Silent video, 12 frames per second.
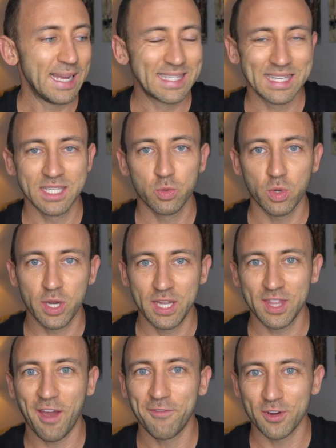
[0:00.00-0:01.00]
And since we're
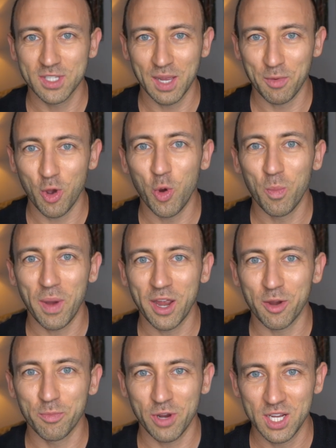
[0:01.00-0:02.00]
in that first time home
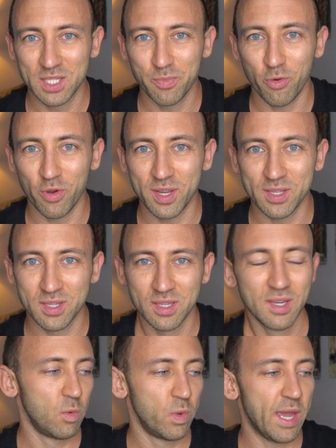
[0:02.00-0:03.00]
buyer price point,
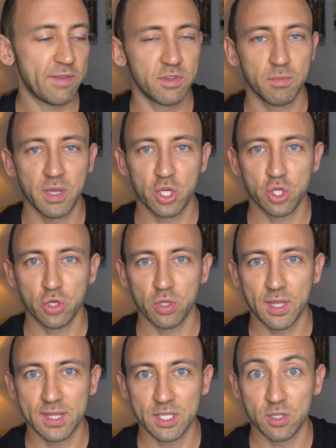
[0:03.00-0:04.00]
we have to make sure
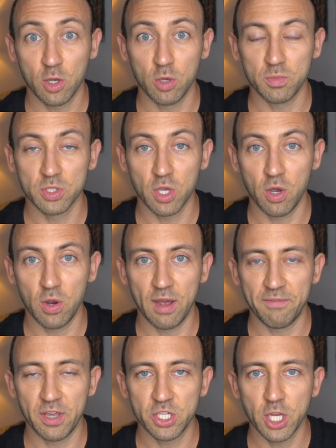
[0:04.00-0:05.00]
that these homes go
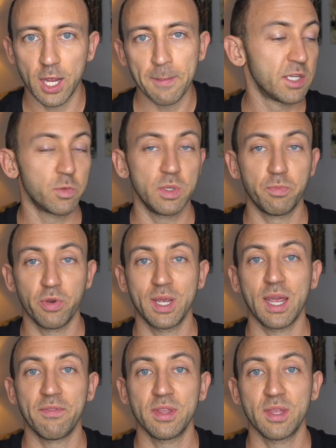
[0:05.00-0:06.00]
FHA, because we
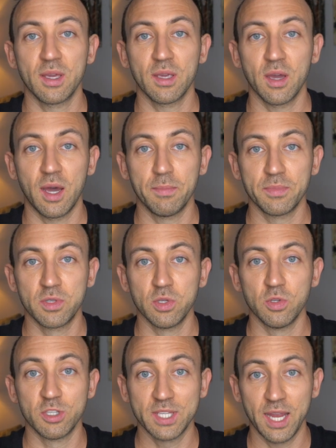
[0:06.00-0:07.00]
bring everything up
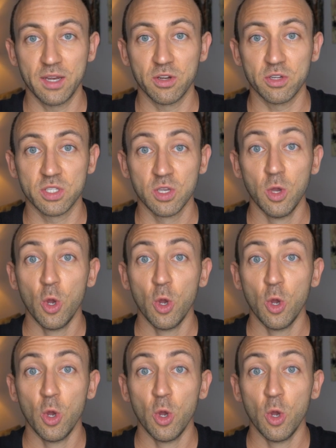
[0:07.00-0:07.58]
to standards